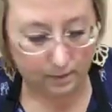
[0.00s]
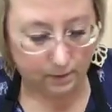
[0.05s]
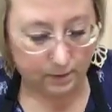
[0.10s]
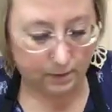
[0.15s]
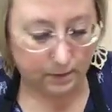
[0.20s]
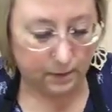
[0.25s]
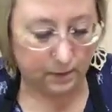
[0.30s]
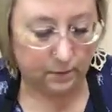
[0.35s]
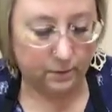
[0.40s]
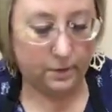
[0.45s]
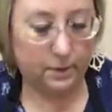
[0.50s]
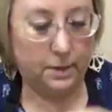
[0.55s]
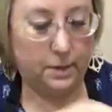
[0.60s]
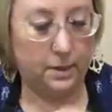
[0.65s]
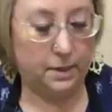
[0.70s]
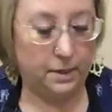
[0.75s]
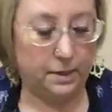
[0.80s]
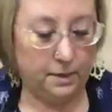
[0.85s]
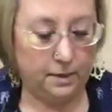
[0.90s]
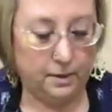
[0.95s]

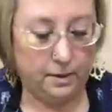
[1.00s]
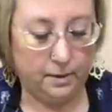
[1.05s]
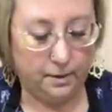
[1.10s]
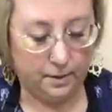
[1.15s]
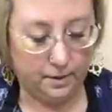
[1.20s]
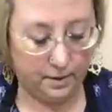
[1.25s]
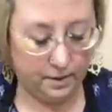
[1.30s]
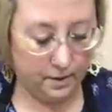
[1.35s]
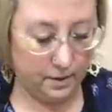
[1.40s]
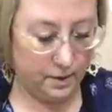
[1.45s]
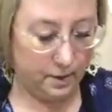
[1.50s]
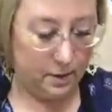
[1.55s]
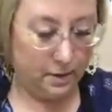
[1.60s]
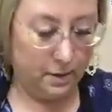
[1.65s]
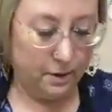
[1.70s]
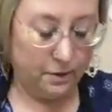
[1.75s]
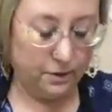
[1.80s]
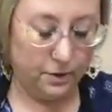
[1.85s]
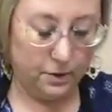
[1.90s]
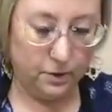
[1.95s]
Okay.
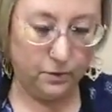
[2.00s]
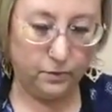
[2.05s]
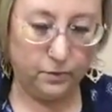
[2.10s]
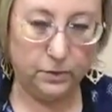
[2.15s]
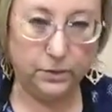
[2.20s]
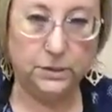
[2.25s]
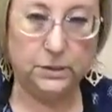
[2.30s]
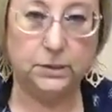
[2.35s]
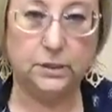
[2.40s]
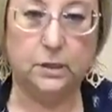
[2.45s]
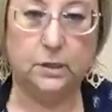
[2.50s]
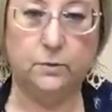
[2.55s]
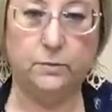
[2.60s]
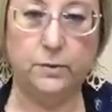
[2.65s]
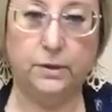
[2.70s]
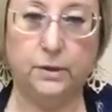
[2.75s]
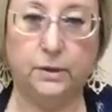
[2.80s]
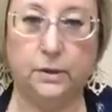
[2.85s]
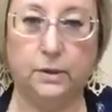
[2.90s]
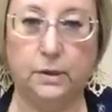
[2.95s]
I think we'll start
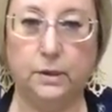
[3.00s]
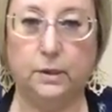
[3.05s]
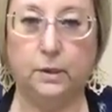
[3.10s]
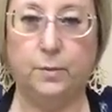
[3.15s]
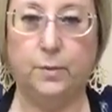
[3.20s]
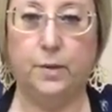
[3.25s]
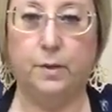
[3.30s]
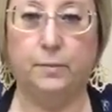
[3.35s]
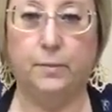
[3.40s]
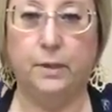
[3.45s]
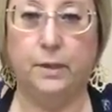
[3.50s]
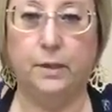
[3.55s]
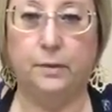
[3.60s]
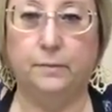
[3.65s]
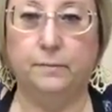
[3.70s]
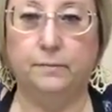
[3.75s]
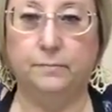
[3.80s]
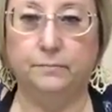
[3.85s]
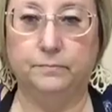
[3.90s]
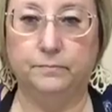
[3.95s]
with the little pumpkin.